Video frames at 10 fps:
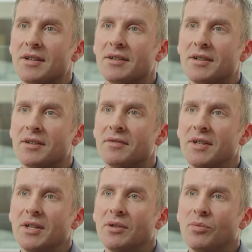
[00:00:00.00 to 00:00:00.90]
uh, kind of
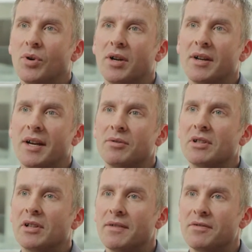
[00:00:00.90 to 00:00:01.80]
what, how
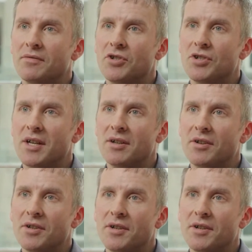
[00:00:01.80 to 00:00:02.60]
did life originate on